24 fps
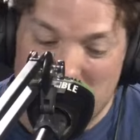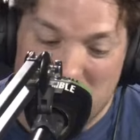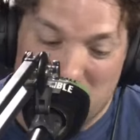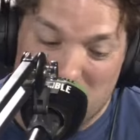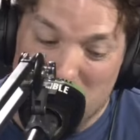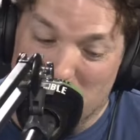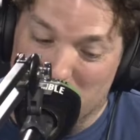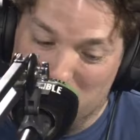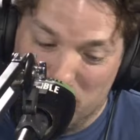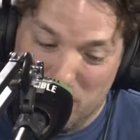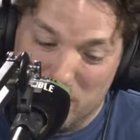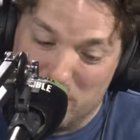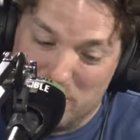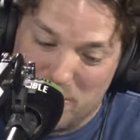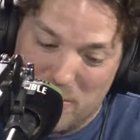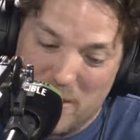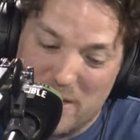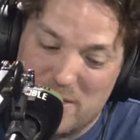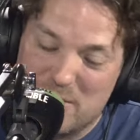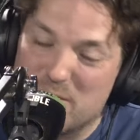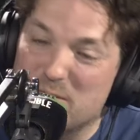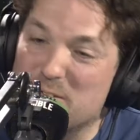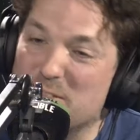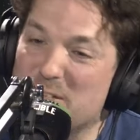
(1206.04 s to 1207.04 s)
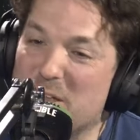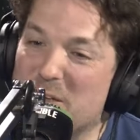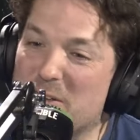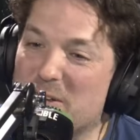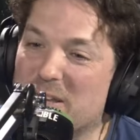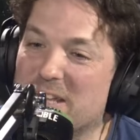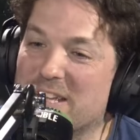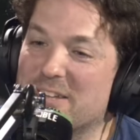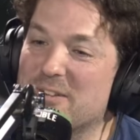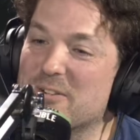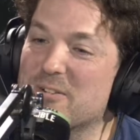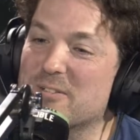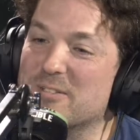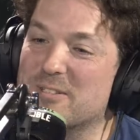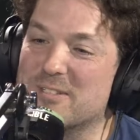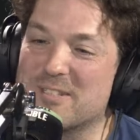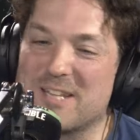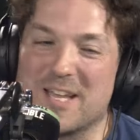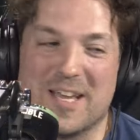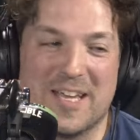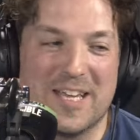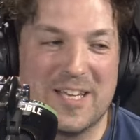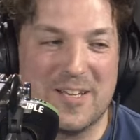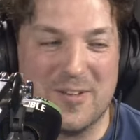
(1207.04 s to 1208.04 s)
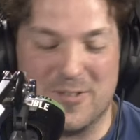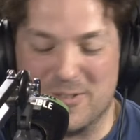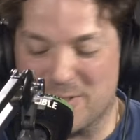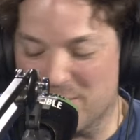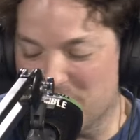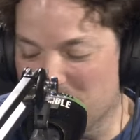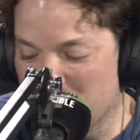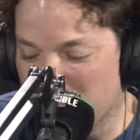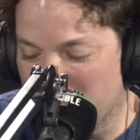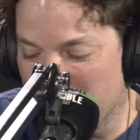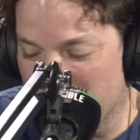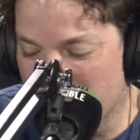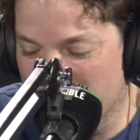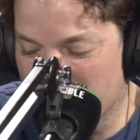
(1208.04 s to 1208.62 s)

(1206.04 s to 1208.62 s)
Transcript: Look, good question, Shona. It got us. Yeah. Uh, it got us talking. Got us